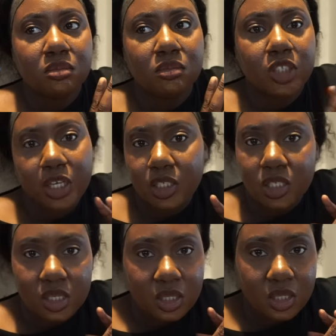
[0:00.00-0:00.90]

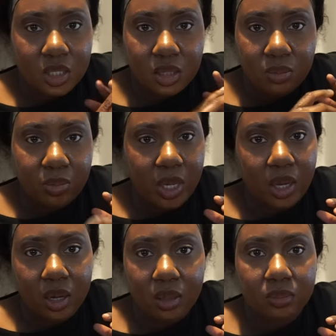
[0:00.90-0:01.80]
changes and then
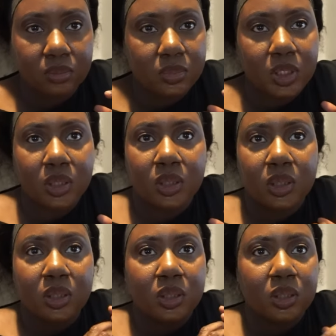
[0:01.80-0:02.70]
bam
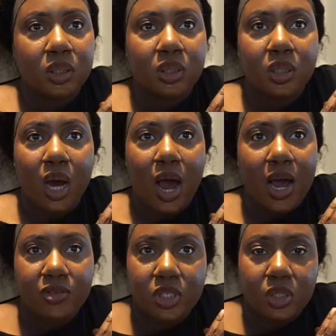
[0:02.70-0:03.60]
I
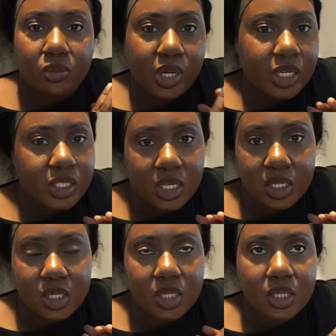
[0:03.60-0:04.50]
have to readjust